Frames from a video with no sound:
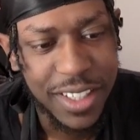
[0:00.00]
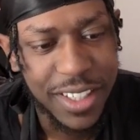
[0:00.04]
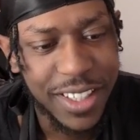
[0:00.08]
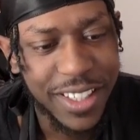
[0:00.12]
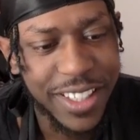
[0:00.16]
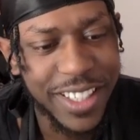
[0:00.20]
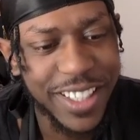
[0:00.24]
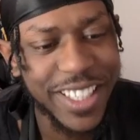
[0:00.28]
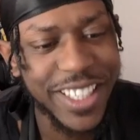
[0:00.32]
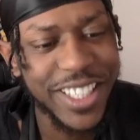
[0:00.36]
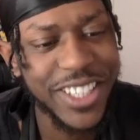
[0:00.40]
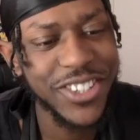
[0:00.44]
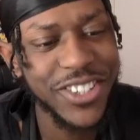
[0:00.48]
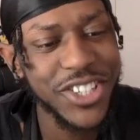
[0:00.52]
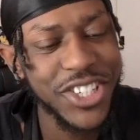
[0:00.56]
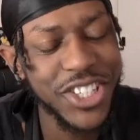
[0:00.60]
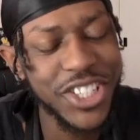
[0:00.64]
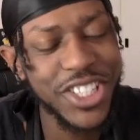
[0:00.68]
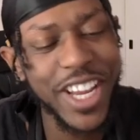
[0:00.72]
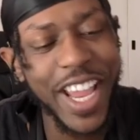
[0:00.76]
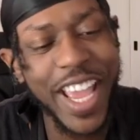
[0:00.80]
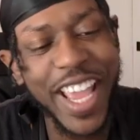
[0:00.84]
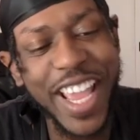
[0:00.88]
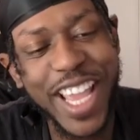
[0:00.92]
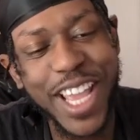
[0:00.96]
Look at little
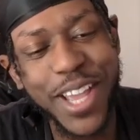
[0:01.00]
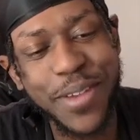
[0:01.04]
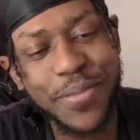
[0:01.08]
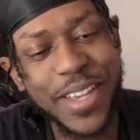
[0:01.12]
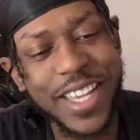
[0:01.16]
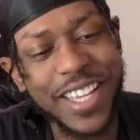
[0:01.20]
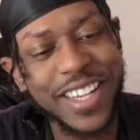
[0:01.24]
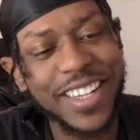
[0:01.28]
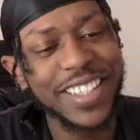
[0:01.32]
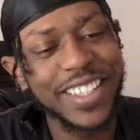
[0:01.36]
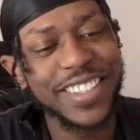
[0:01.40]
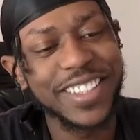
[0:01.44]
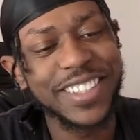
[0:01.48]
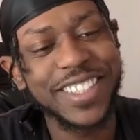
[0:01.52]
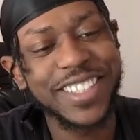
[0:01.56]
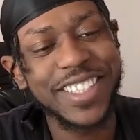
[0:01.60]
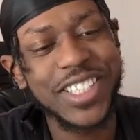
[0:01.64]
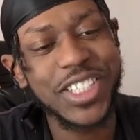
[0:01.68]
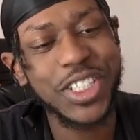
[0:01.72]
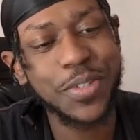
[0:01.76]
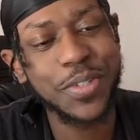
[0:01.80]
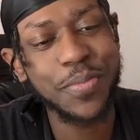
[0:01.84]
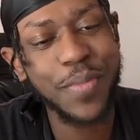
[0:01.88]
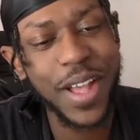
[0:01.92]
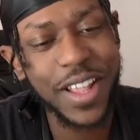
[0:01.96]
Shaman
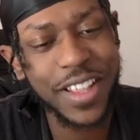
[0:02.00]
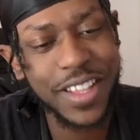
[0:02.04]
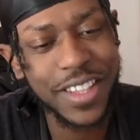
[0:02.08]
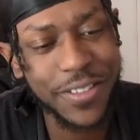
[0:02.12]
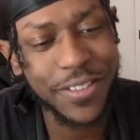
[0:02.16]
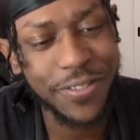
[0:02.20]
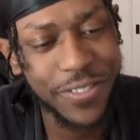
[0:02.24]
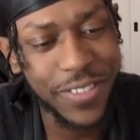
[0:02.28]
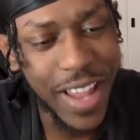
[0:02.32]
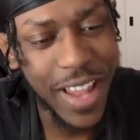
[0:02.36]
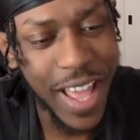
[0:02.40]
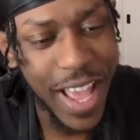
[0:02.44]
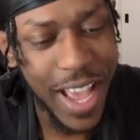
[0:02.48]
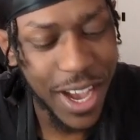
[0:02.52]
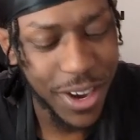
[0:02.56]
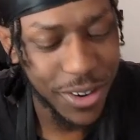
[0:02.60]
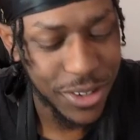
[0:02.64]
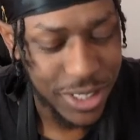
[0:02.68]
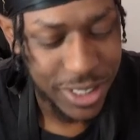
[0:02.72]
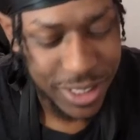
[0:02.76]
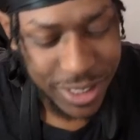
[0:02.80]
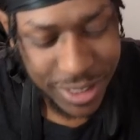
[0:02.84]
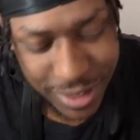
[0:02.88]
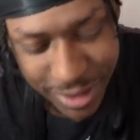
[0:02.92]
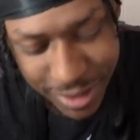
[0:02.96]
just smelling the
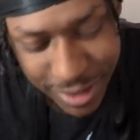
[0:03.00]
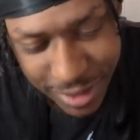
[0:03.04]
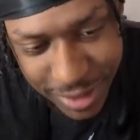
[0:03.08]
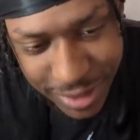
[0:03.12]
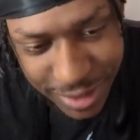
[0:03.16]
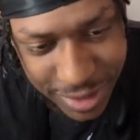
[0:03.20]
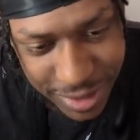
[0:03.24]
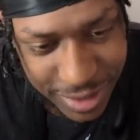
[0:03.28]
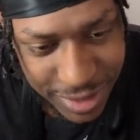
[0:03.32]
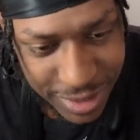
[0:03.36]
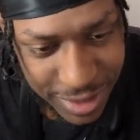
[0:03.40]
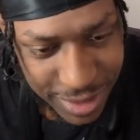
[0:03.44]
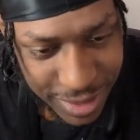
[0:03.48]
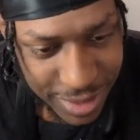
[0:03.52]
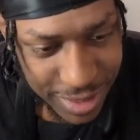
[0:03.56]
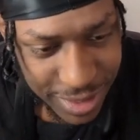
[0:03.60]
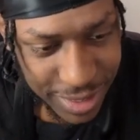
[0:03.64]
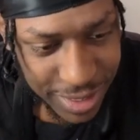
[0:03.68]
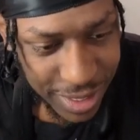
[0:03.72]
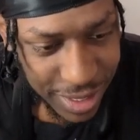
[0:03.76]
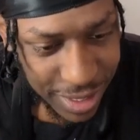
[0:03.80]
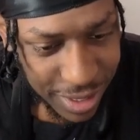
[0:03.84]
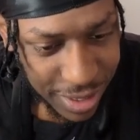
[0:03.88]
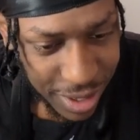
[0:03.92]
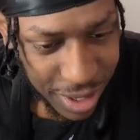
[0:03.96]
flowers.
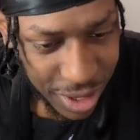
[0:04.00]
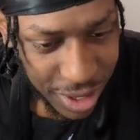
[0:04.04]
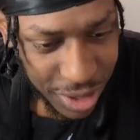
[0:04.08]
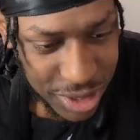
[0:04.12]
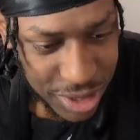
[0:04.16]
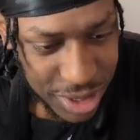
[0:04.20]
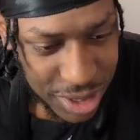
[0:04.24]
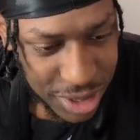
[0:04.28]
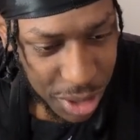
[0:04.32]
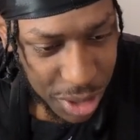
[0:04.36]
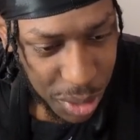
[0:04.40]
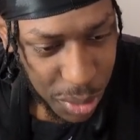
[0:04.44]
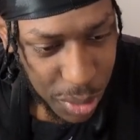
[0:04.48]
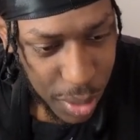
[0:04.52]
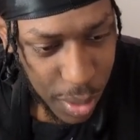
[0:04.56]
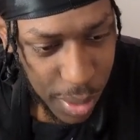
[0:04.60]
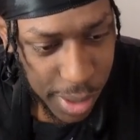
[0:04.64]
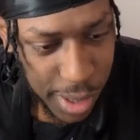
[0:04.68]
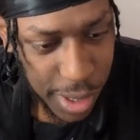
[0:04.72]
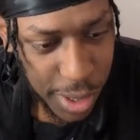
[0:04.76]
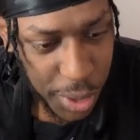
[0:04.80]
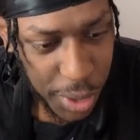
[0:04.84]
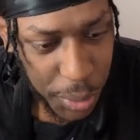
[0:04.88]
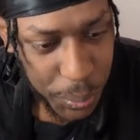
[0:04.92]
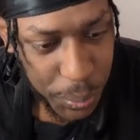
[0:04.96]
Oh, it's so
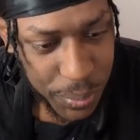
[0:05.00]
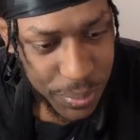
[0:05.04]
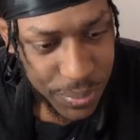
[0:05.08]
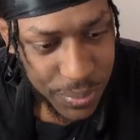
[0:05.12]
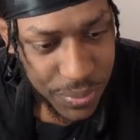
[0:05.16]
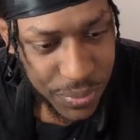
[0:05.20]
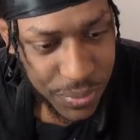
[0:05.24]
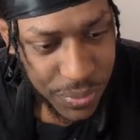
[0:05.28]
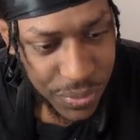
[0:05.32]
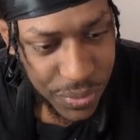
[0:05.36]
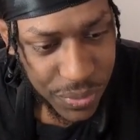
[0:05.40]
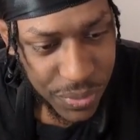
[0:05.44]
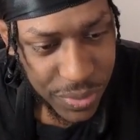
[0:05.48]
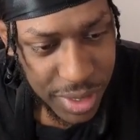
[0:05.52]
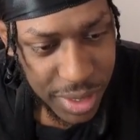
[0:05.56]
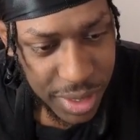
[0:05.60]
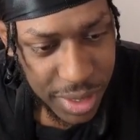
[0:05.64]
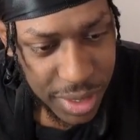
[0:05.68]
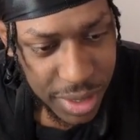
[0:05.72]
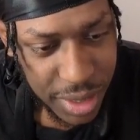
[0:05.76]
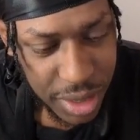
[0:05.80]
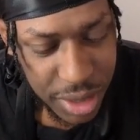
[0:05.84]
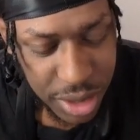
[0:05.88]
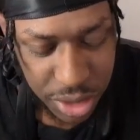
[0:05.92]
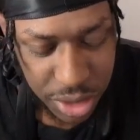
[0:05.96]
calm.
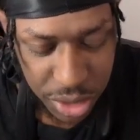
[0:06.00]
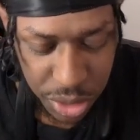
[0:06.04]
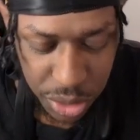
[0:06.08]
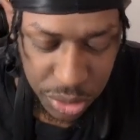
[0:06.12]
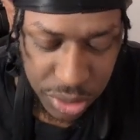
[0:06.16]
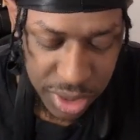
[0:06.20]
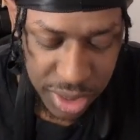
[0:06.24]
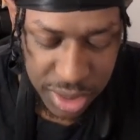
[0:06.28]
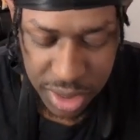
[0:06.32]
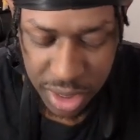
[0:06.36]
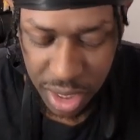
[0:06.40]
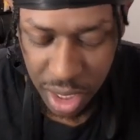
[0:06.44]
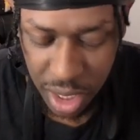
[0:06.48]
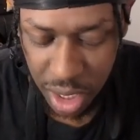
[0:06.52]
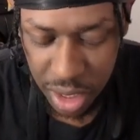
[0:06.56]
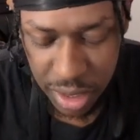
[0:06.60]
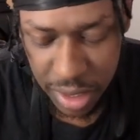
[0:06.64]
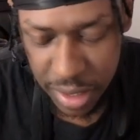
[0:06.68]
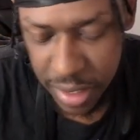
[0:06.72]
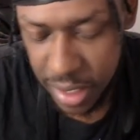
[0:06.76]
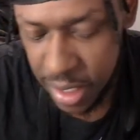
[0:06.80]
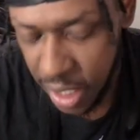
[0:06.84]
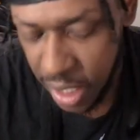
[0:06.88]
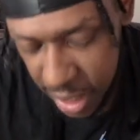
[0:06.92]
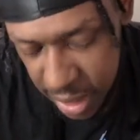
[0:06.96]
Dude, these
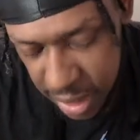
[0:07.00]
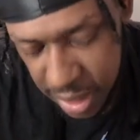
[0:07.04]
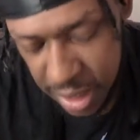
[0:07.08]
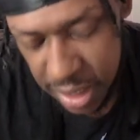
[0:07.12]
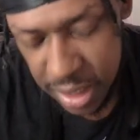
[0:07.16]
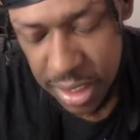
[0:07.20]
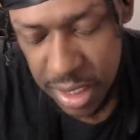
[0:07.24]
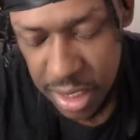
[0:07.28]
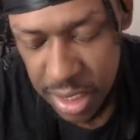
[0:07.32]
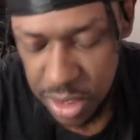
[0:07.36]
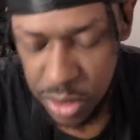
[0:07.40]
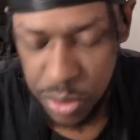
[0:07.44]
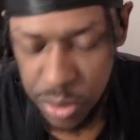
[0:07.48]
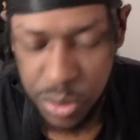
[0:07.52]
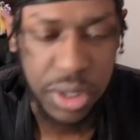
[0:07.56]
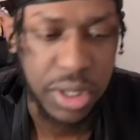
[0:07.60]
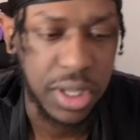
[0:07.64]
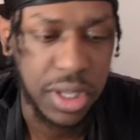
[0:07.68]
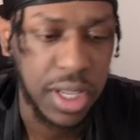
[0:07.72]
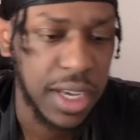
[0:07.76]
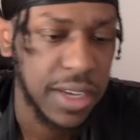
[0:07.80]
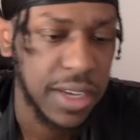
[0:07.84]
colors, I need these in real life.